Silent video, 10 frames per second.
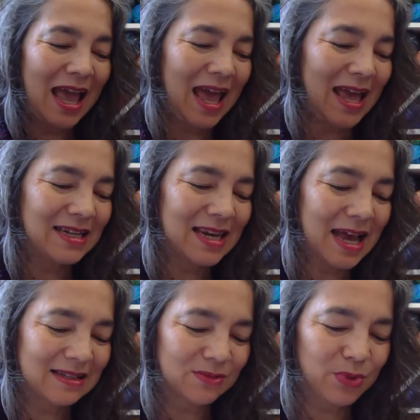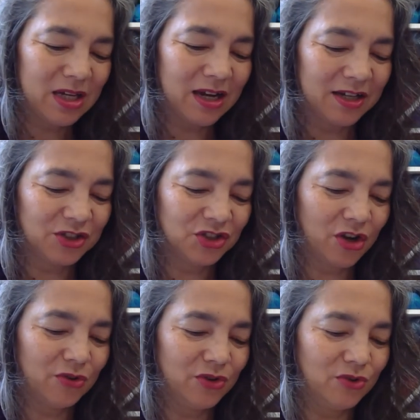And last week I
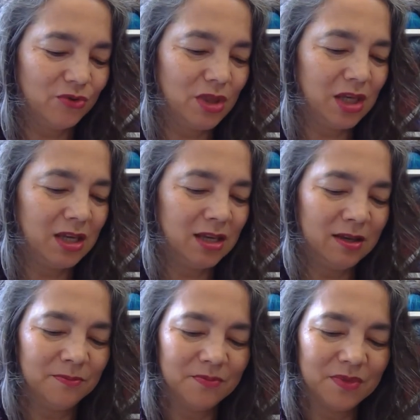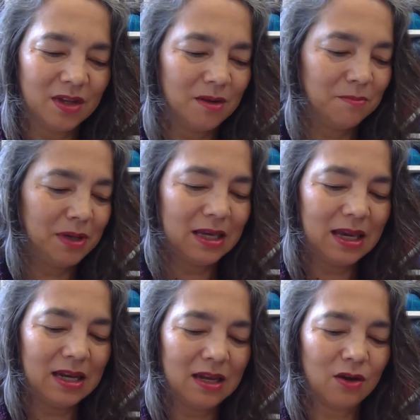showed you the
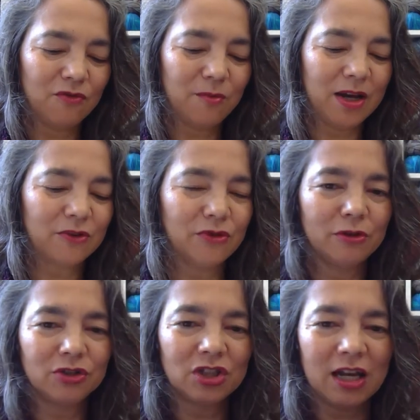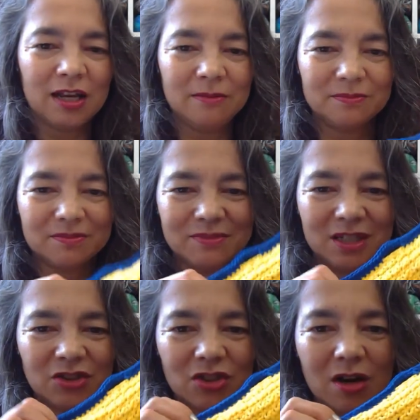beginning of my crochet
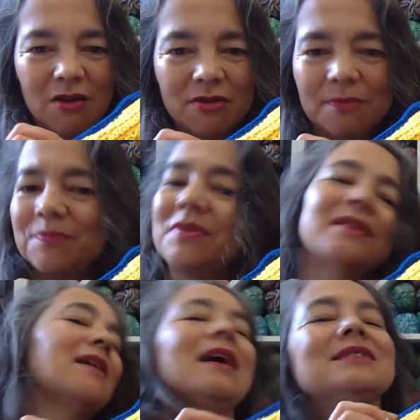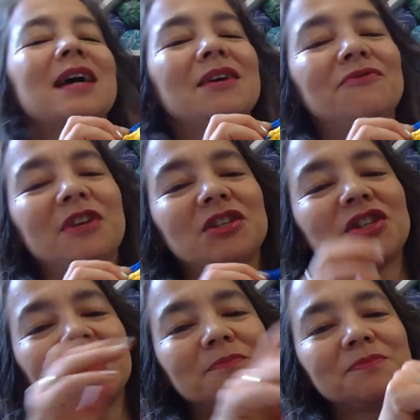dishcloth and I finished
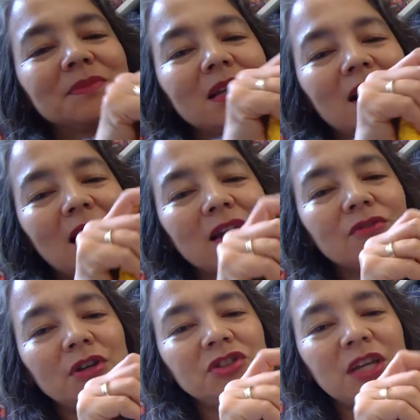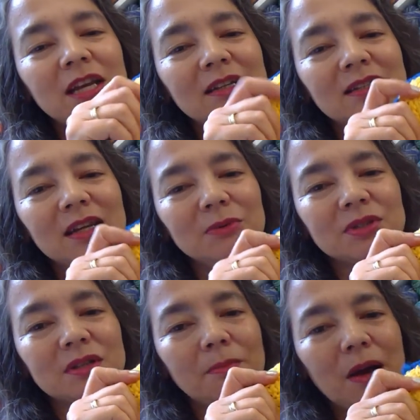it. I crocheted until it
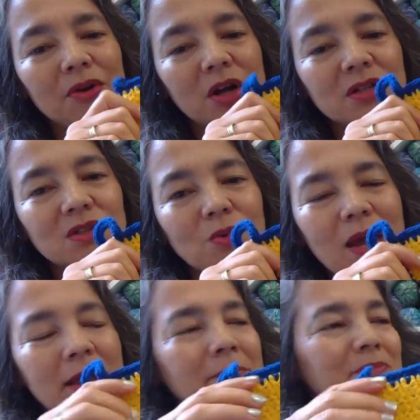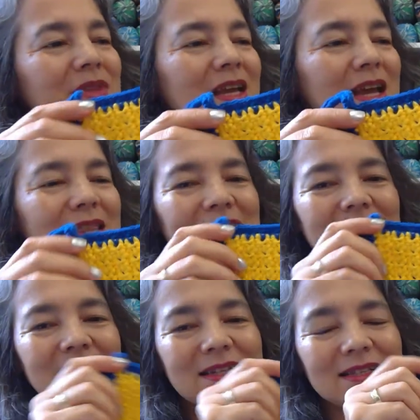was about a square, and then
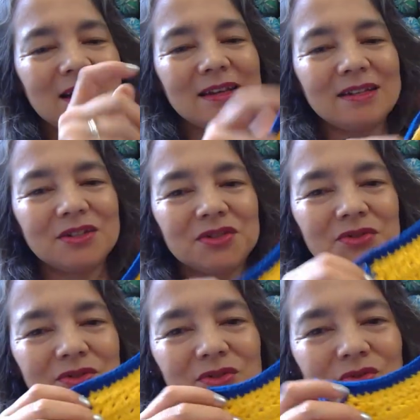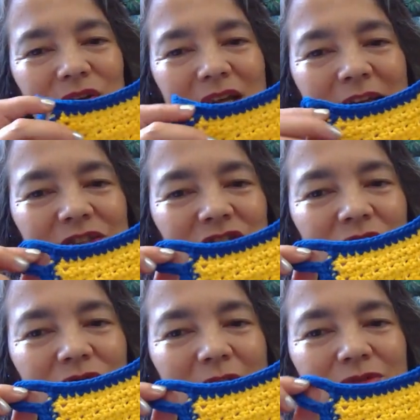I decided to do an edge
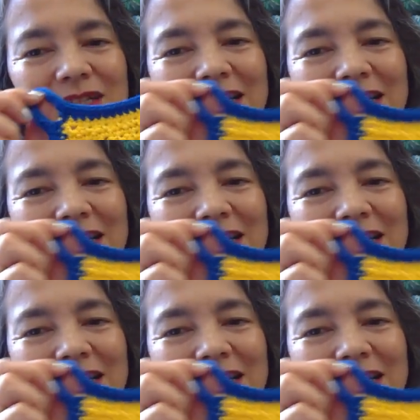around